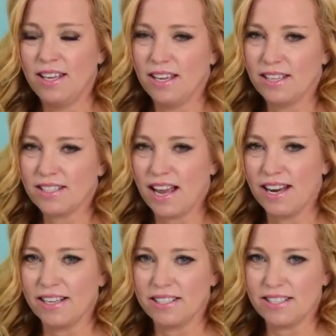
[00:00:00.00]

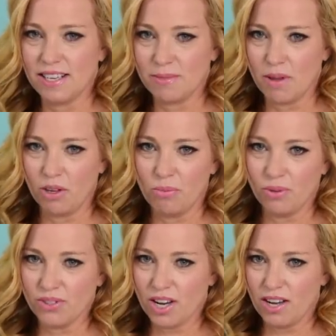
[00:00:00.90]
Excited, says Mellow
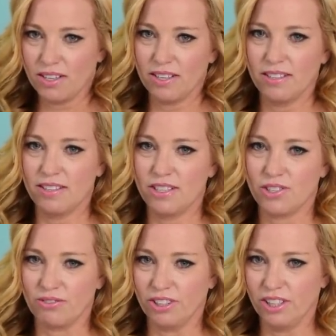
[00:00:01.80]
Bulldog. These
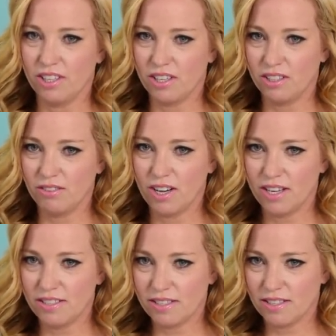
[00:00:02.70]
are really good, you
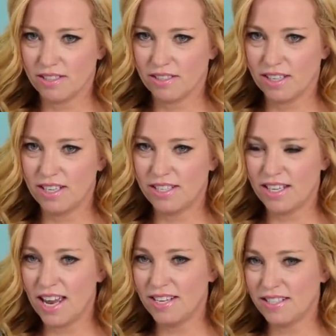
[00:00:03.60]
guys.
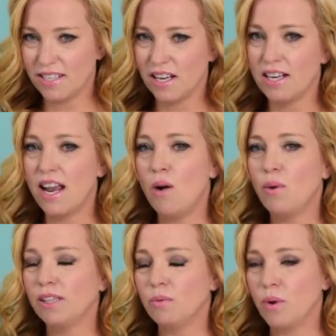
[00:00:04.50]
Contented. Now,
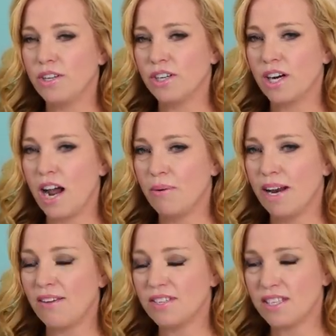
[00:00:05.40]
Wicked Wonder, I would
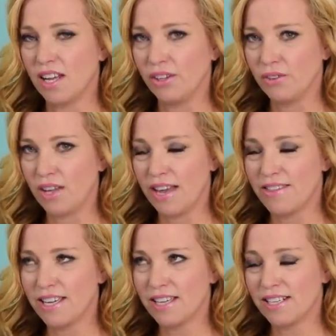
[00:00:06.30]
have to tell you that I
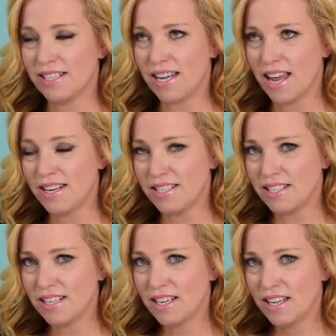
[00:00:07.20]
think content
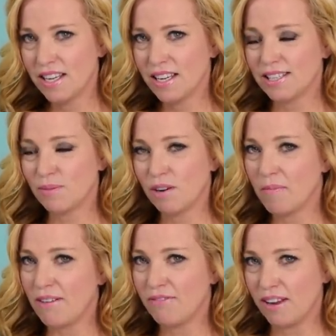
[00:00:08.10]
is one of
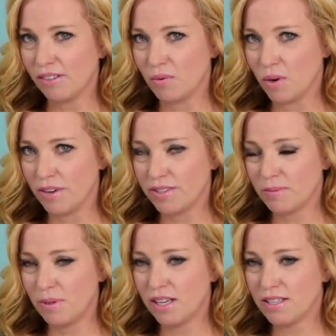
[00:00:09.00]
my favorite words,
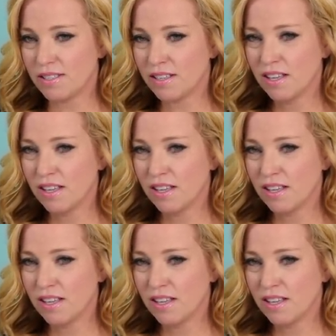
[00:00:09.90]
because